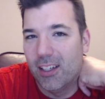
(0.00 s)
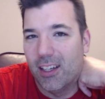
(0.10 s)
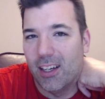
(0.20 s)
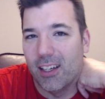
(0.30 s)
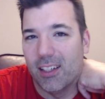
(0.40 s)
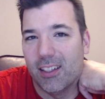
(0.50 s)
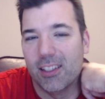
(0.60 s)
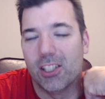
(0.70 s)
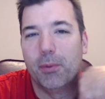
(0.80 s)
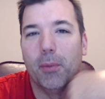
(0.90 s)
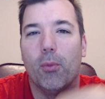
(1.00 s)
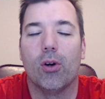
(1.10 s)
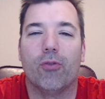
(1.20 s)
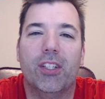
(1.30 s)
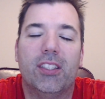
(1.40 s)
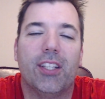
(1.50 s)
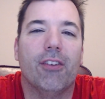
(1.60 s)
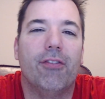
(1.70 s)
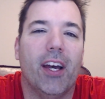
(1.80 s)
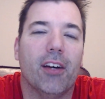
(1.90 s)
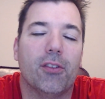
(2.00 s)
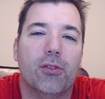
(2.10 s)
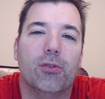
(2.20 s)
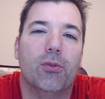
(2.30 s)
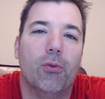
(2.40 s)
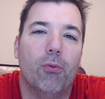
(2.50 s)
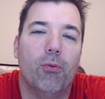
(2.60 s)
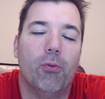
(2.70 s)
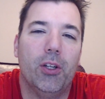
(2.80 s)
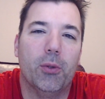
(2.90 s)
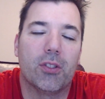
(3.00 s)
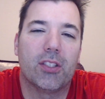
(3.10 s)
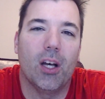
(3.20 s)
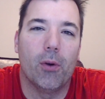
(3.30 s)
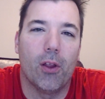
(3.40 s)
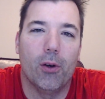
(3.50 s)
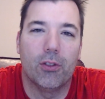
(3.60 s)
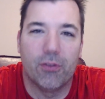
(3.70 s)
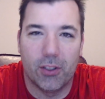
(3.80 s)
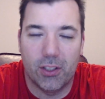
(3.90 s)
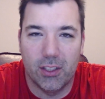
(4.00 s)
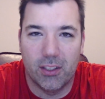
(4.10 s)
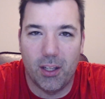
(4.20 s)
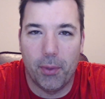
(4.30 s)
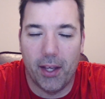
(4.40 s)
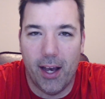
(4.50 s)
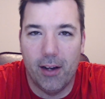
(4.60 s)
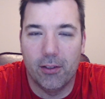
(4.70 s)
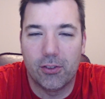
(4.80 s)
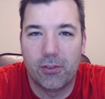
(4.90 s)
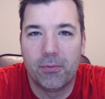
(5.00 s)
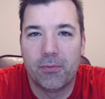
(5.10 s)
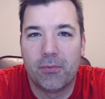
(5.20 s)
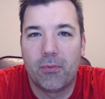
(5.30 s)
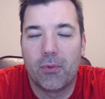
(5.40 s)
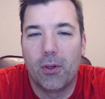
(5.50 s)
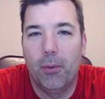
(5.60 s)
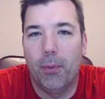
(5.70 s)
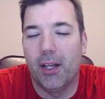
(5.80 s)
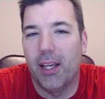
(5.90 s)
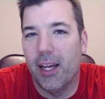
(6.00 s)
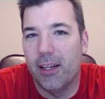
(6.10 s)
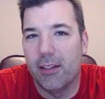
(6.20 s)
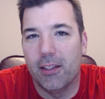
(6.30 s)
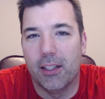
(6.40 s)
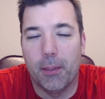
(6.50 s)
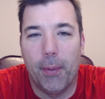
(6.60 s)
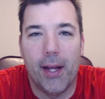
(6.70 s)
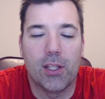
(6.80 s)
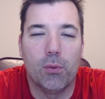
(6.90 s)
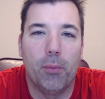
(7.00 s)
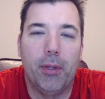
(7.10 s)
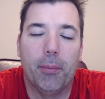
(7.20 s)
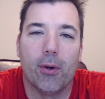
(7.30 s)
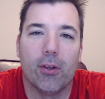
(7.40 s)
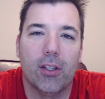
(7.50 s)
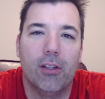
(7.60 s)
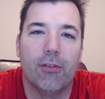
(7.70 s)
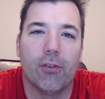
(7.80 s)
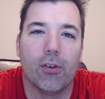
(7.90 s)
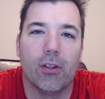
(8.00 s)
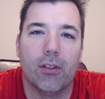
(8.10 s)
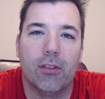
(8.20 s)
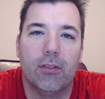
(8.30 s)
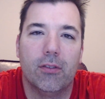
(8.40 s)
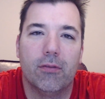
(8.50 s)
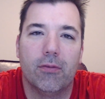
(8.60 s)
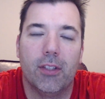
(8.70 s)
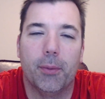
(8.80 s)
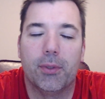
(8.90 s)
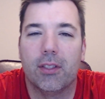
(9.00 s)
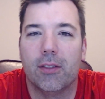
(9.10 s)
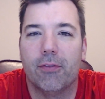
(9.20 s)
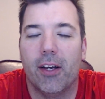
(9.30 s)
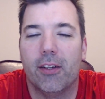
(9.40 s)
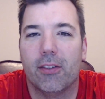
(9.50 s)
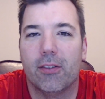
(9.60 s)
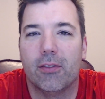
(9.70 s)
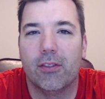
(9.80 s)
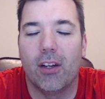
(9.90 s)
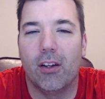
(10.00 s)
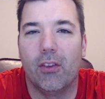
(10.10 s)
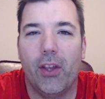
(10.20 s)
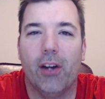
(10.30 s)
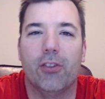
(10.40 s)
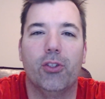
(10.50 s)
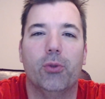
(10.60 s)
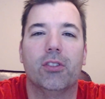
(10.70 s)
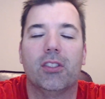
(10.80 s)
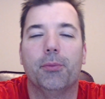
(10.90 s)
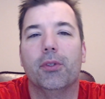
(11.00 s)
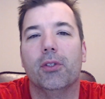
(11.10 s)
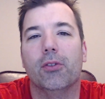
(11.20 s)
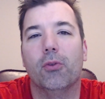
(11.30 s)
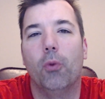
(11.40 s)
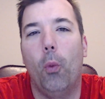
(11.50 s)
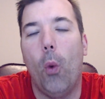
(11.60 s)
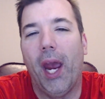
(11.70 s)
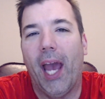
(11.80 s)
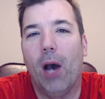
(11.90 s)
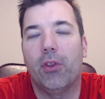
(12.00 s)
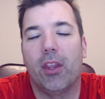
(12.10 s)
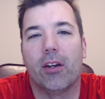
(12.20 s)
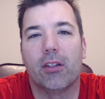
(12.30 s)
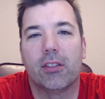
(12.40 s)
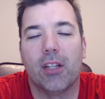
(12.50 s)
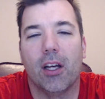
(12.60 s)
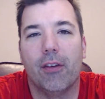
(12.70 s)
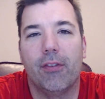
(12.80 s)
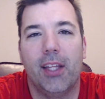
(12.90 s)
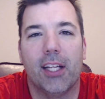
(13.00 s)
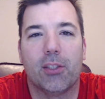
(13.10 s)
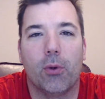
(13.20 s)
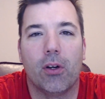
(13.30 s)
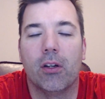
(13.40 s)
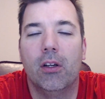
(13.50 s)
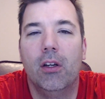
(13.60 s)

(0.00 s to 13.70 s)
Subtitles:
a little bit more resale value when you would sell one of those versus something else. But again, it depends on what people are looking for. Gibson, Fender, they aren't doing some of the way out there stuff, and that's where